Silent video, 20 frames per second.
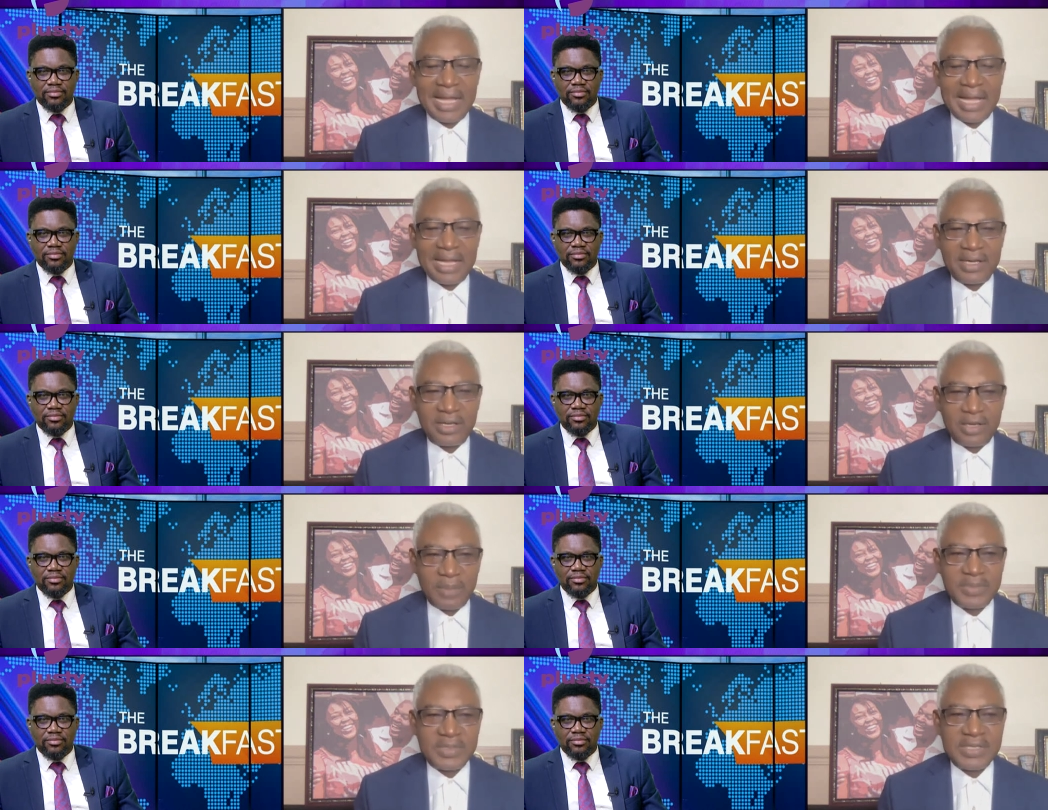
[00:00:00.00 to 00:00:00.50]

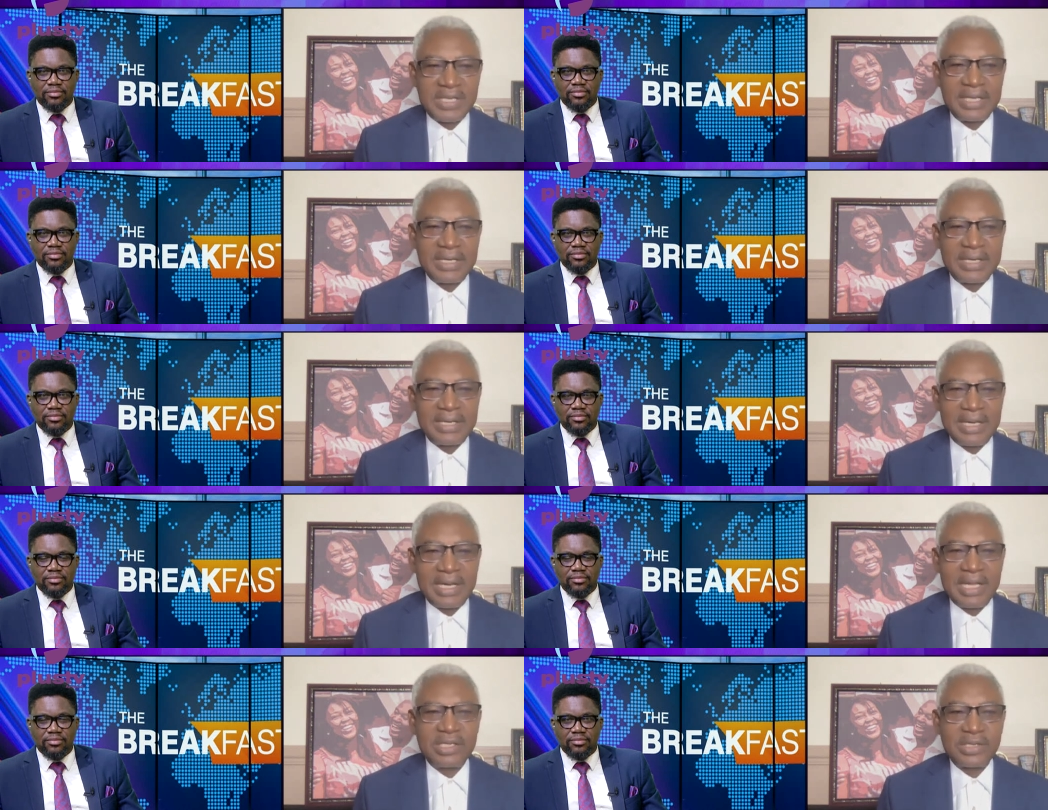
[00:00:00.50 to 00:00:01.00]

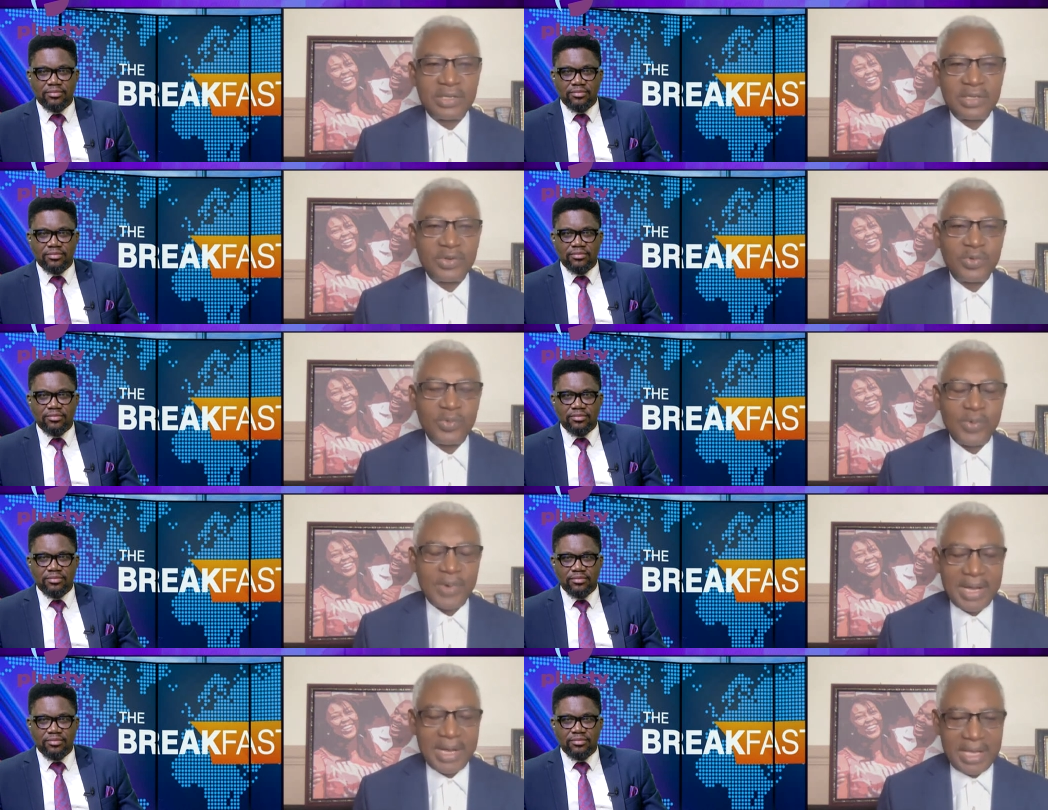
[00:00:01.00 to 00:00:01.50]
Speaker 1: adopted
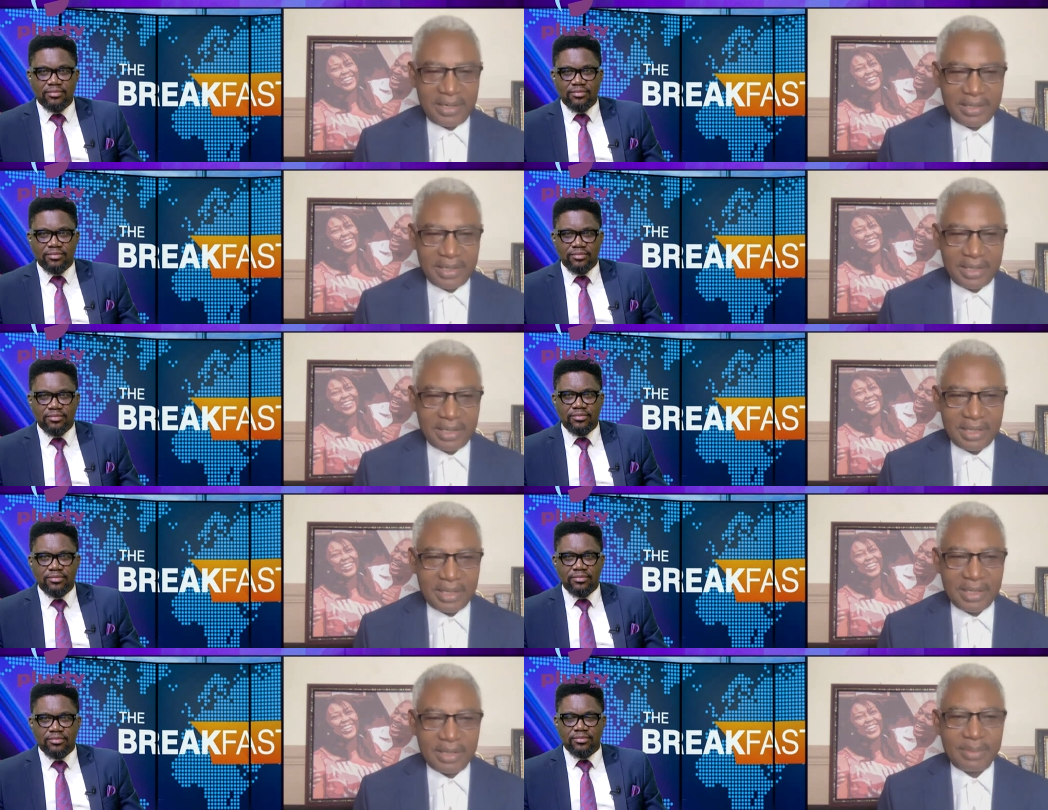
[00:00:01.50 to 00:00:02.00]
nationwide
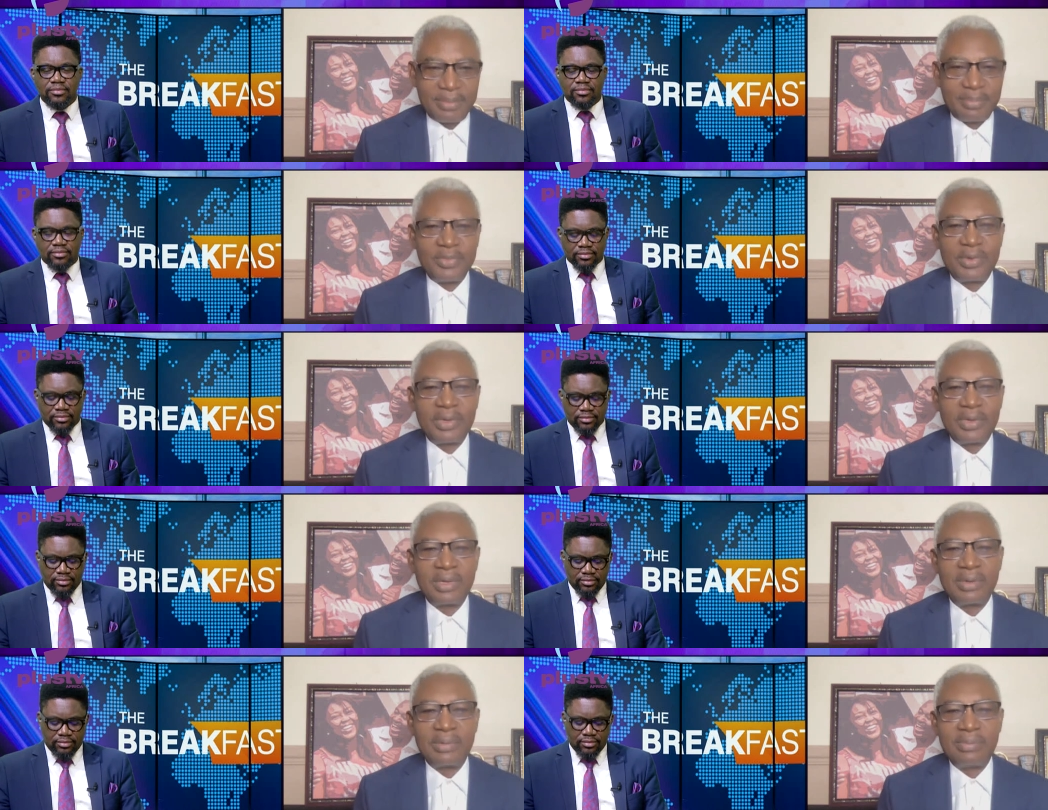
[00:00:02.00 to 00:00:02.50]
um,
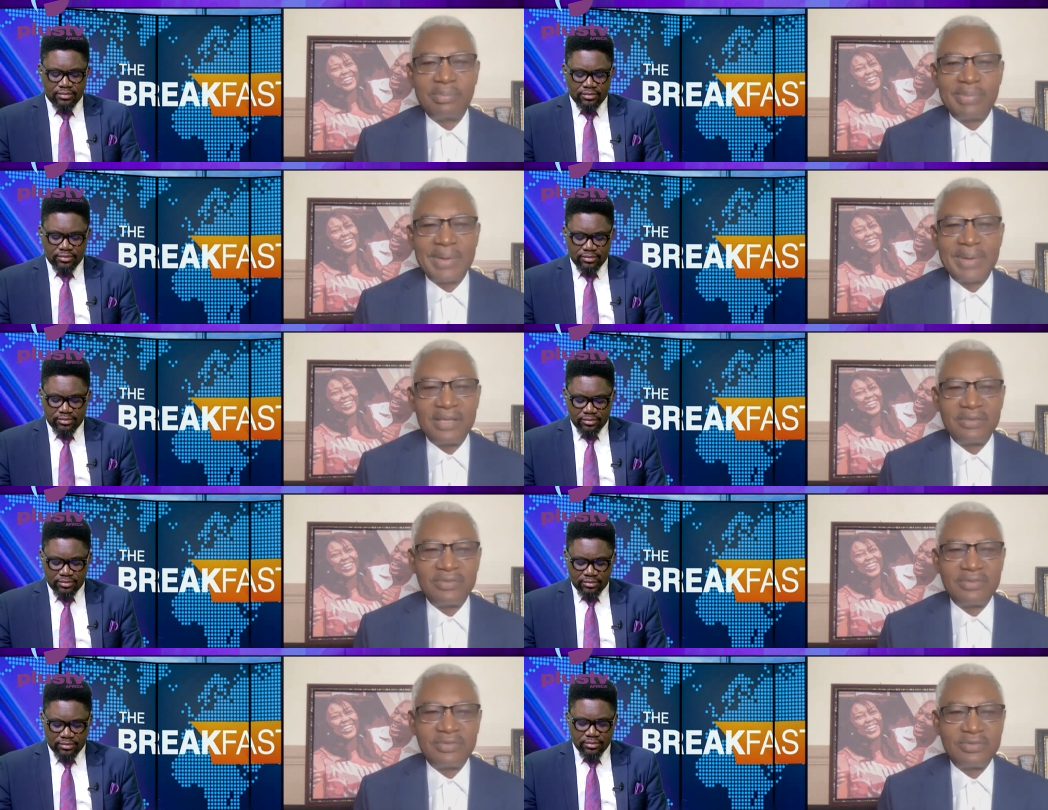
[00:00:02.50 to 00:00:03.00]
uh,
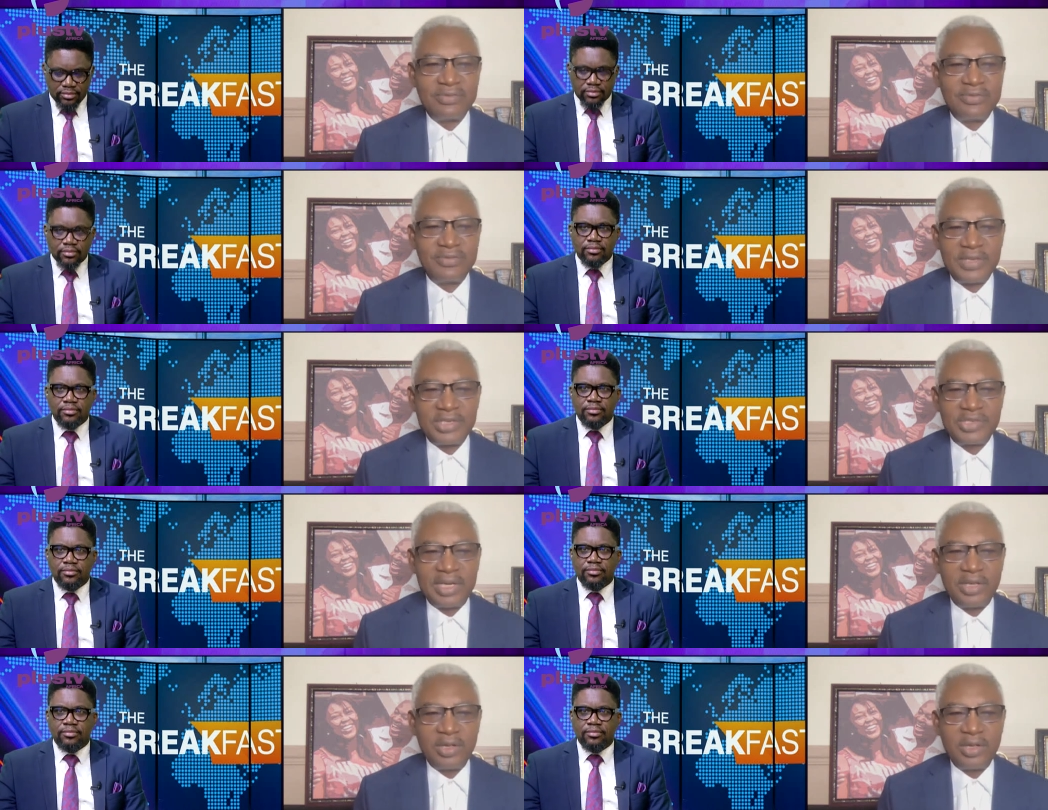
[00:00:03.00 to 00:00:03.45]
by virtually